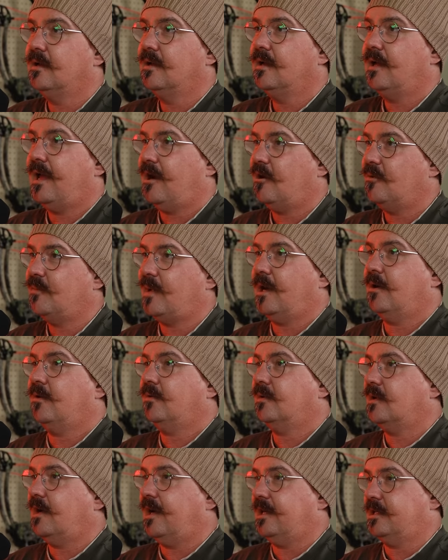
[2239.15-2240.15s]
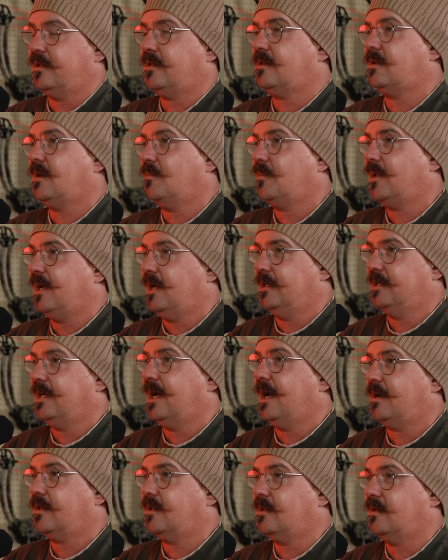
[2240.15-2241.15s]
how about I just stop paying
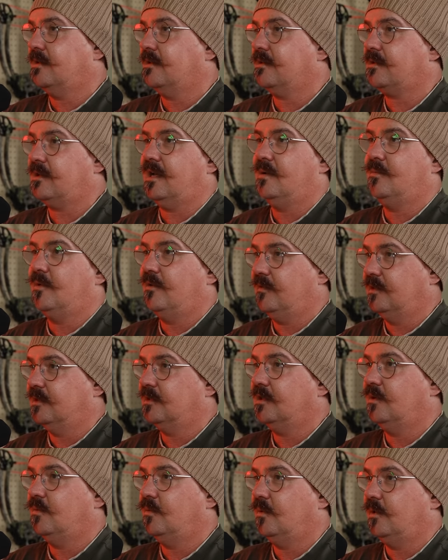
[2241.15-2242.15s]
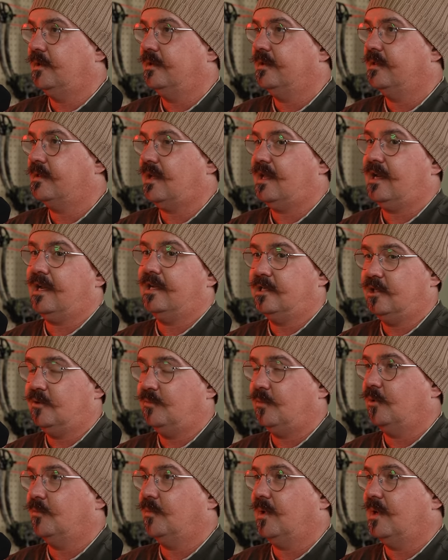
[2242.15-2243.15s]
taxes and I move into the woods and I do
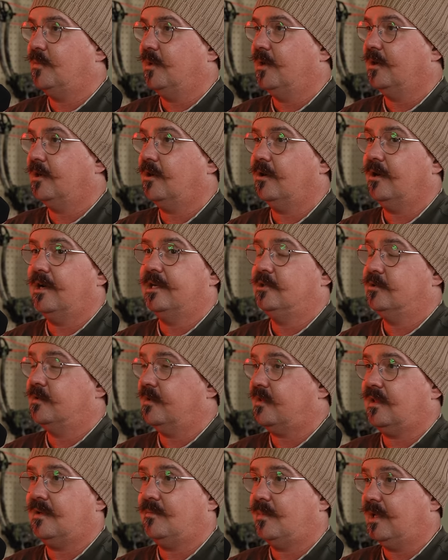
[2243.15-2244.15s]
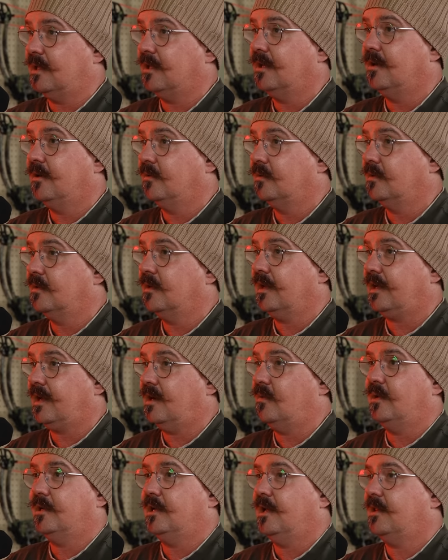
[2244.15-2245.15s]
build my bunker and you just leave me alone? Like, I
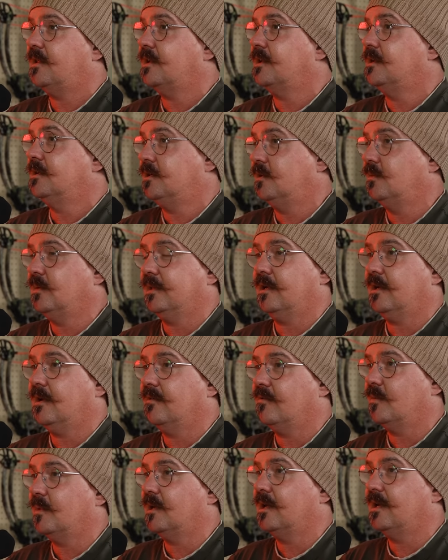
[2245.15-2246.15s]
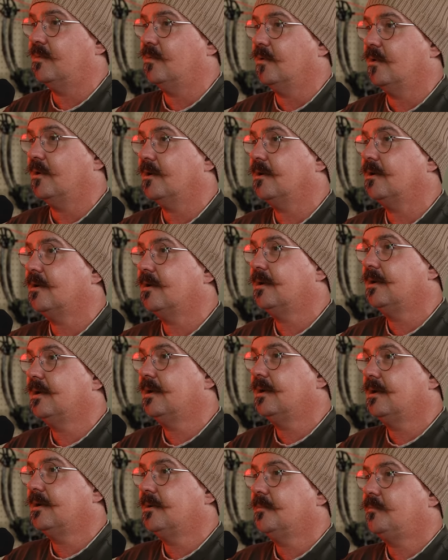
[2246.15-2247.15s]
want nothing to do with the government anymore
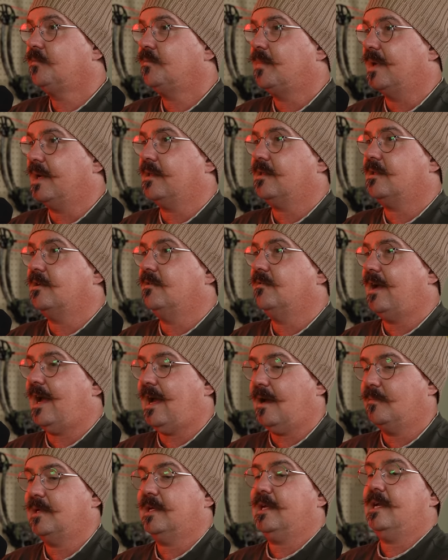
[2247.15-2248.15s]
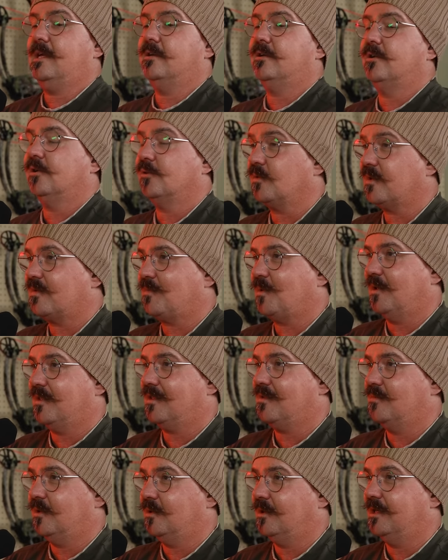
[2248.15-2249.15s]
because you've abdicated your
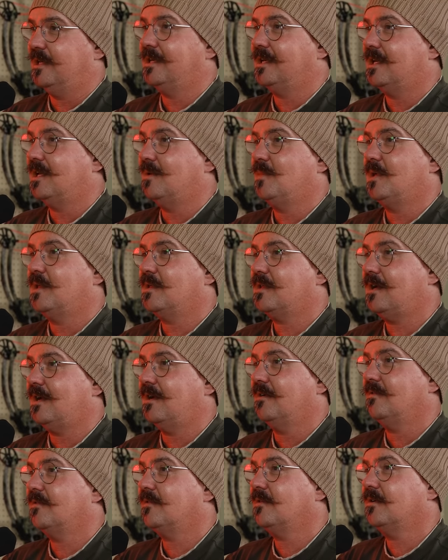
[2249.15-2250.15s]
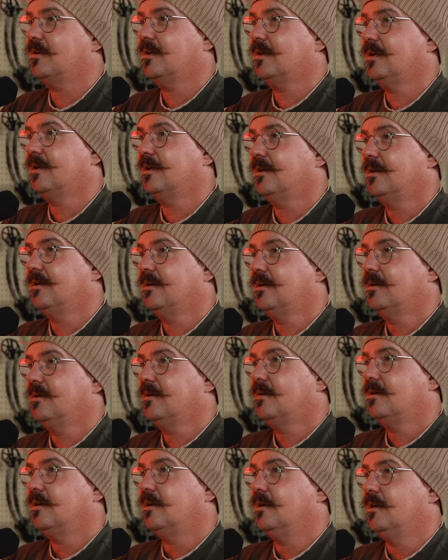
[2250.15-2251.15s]
responsibility to keep me safe. Mm-hmm.
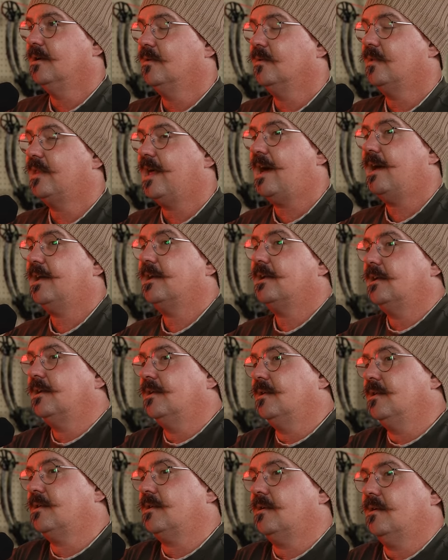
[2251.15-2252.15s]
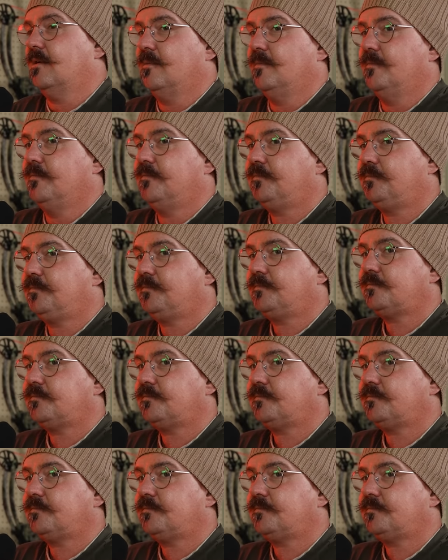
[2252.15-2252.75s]
You know, that is, um,